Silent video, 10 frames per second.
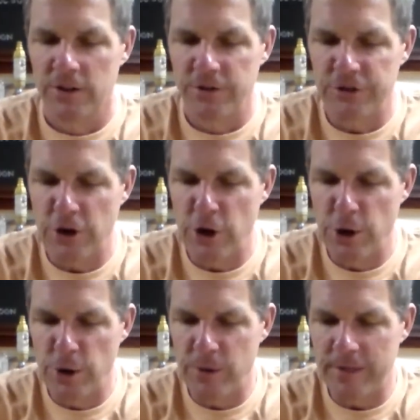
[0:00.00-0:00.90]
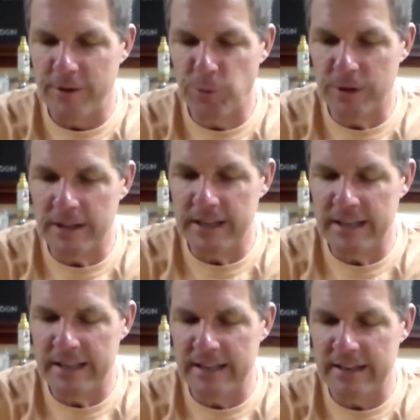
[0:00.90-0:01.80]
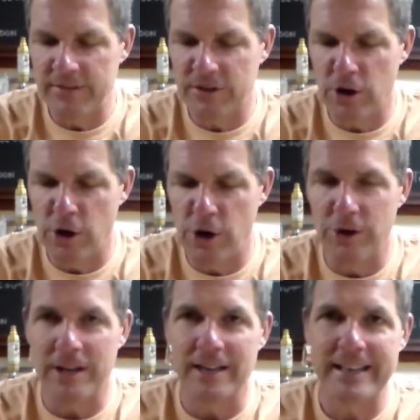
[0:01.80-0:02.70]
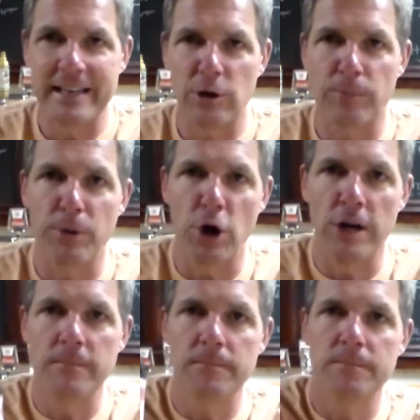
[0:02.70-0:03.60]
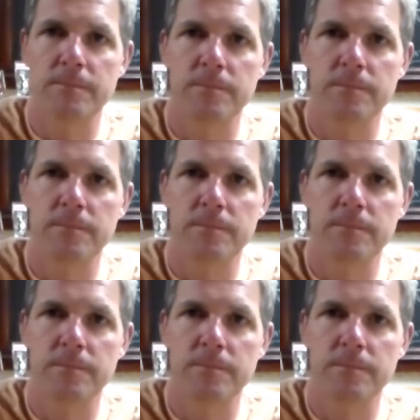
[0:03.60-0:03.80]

So this one is called Killer Pawn,